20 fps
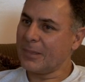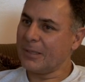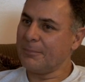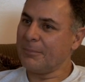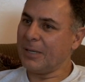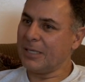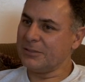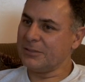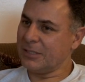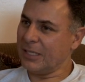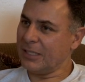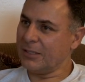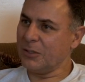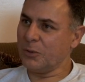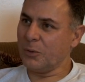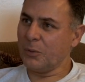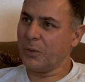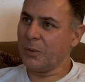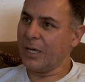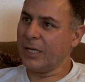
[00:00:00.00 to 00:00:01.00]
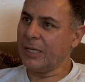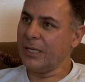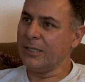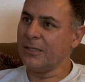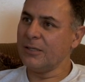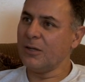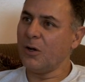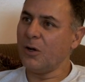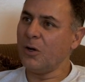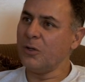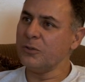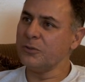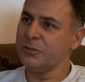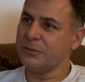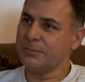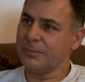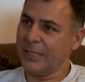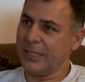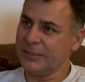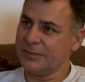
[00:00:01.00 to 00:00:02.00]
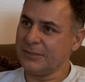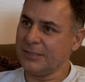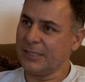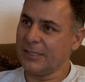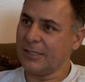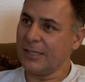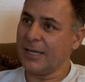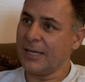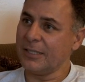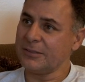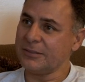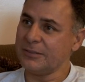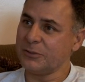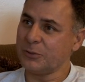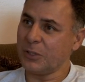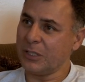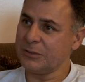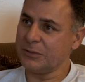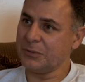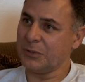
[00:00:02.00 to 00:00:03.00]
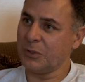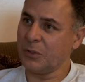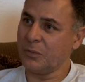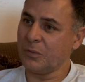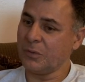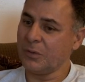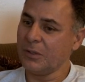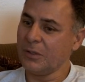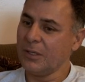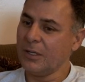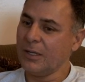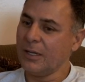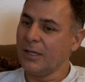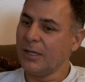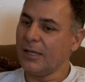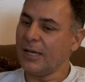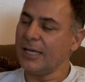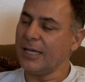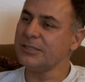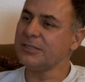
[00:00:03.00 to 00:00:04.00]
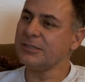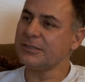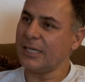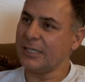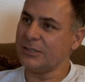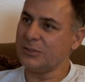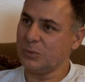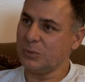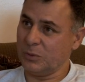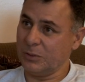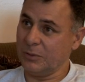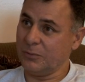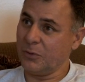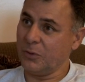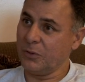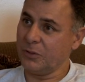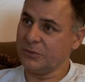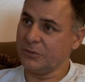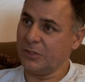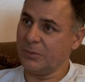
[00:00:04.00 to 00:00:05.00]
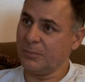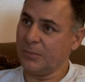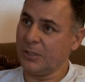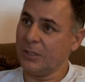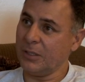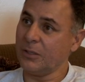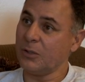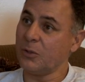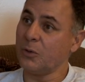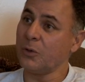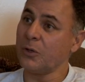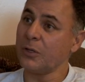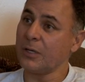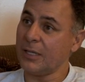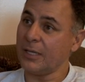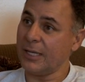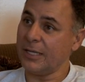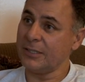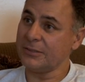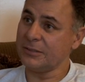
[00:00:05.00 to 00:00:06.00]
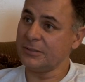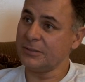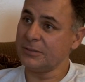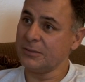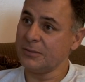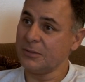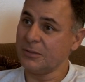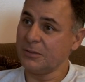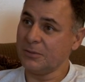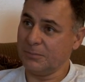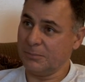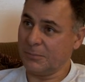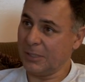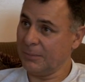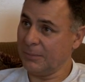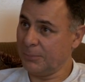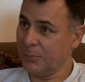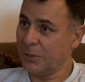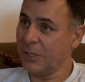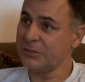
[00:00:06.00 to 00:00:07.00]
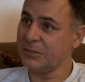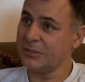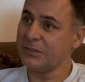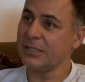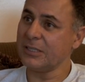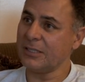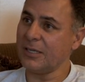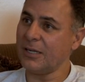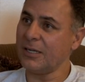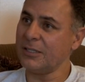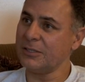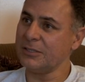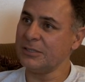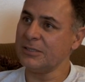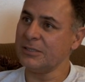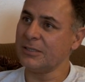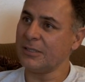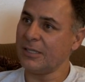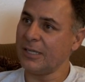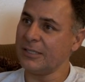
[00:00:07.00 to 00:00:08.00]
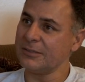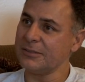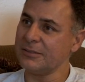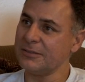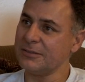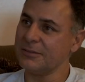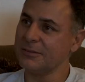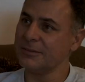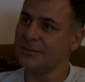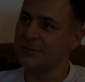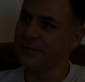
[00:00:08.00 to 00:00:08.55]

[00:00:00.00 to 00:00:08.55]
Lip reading: my technical writing, all those basic classes transferred over. I just had to only focus on my core classes, my process technology classes.